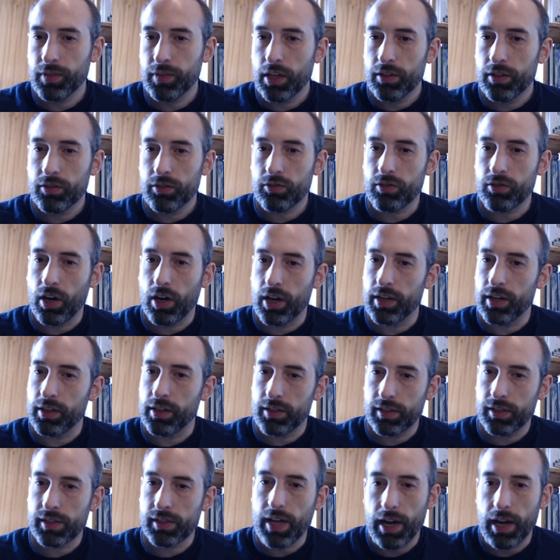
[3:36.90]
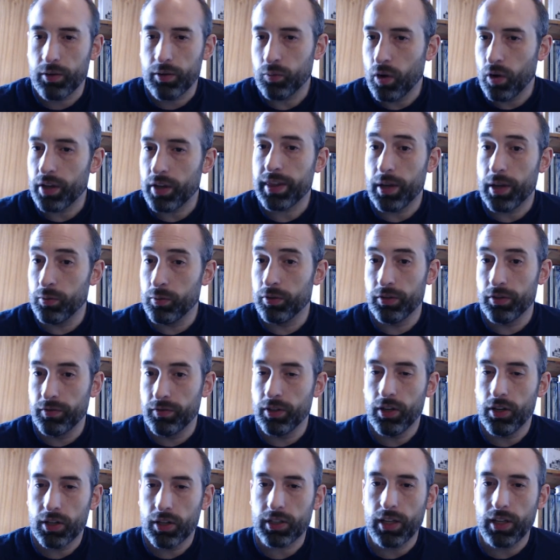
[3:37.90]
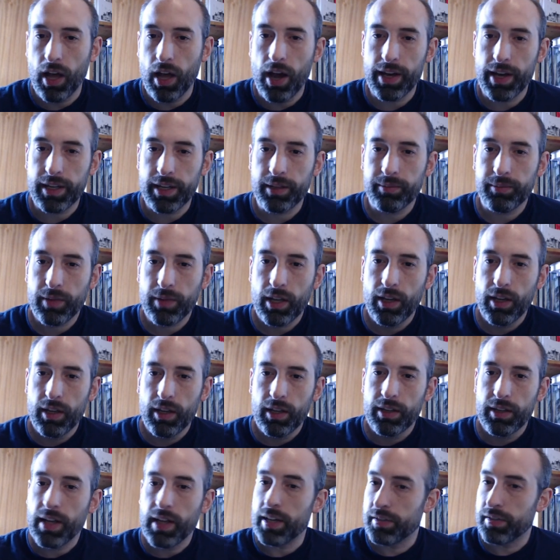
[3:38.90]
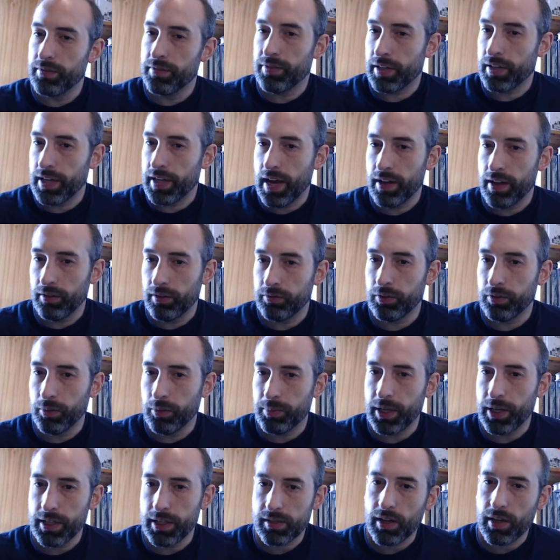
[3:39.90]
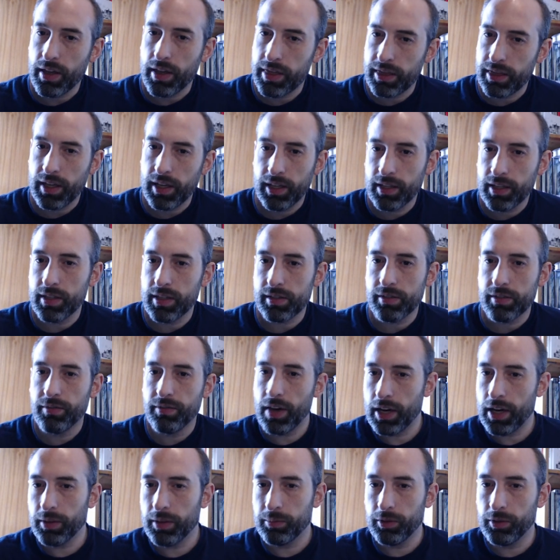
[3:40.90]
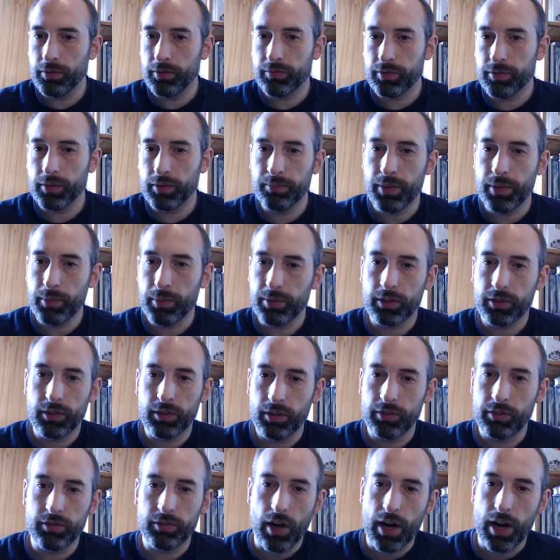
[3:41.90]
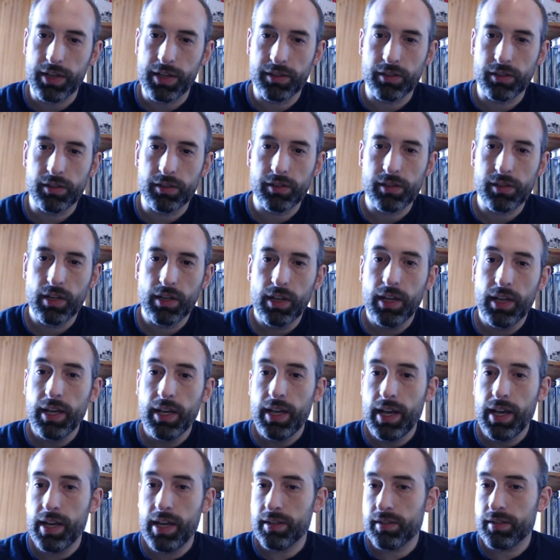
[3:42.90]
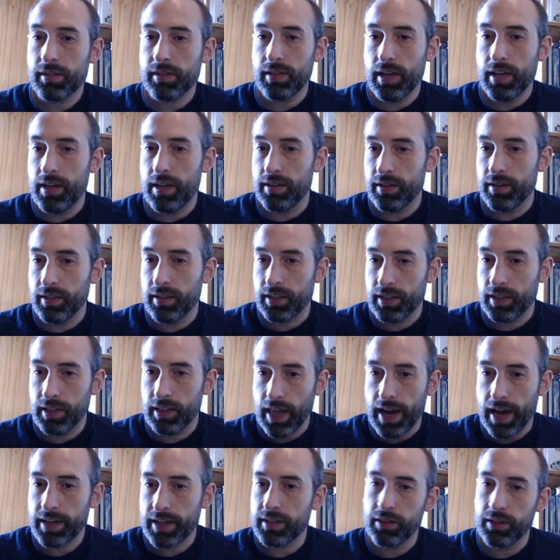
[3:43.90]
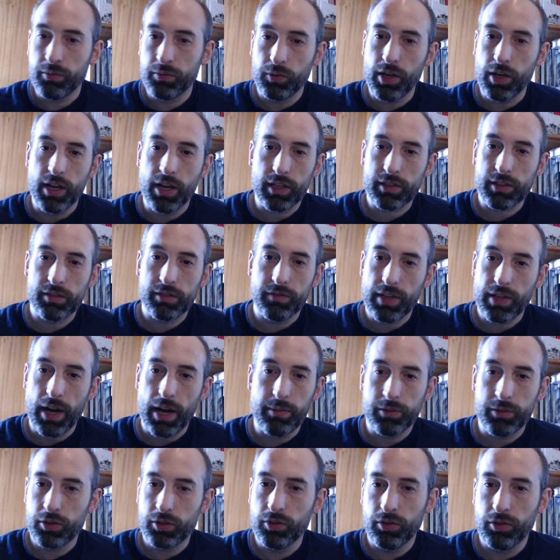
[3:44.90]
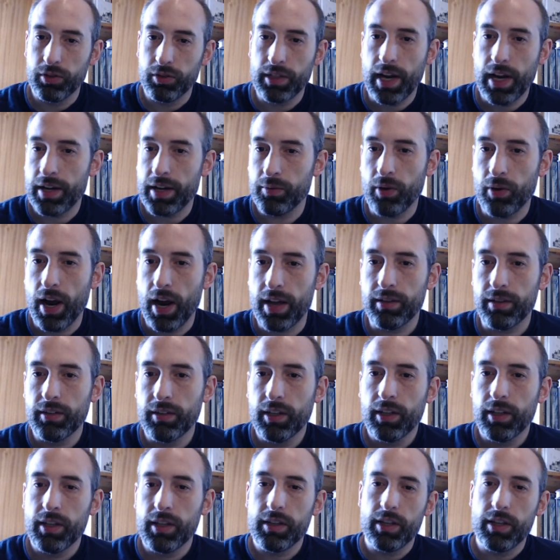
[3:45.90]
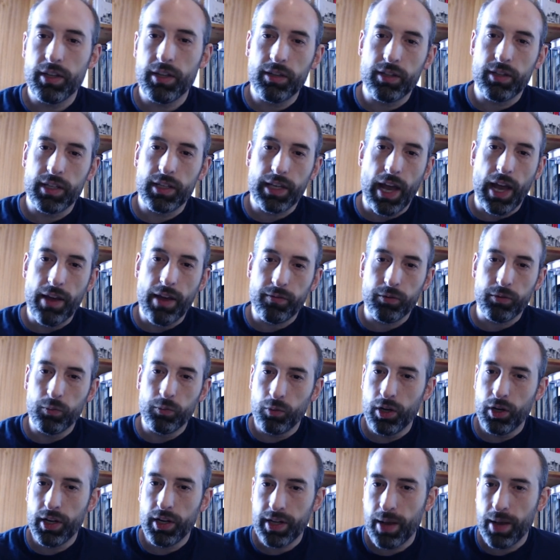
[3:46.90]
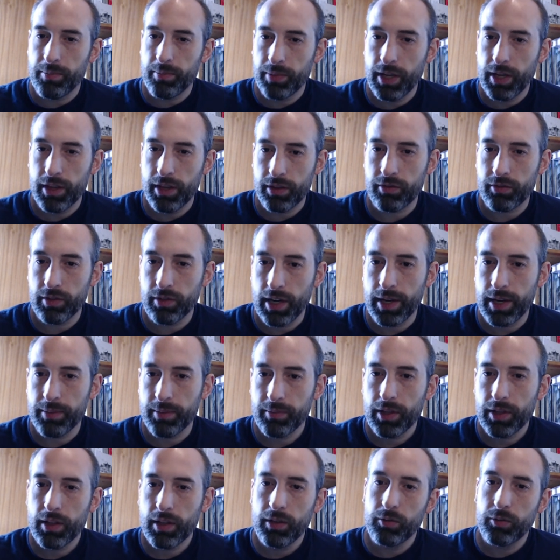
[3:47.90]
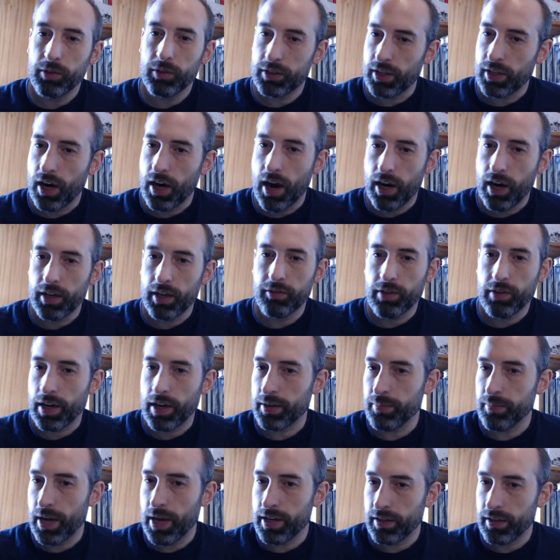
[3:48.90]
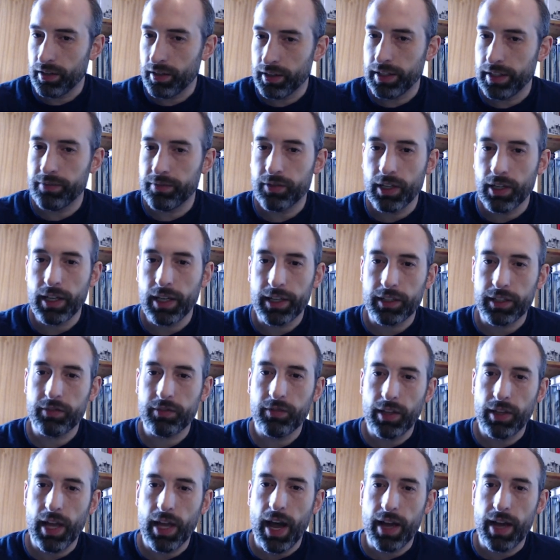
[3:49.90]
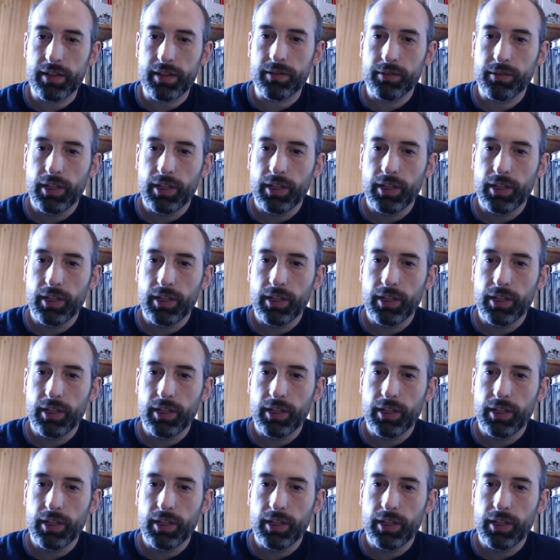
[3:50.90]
try and understand what they would have looked like. That's a very helpful piece. I think it's available from Biblical Horizons. It's in the collected works of James Jordan anyway, that you can get from Word MP3, which I highly recommend. I'll leave the link for that.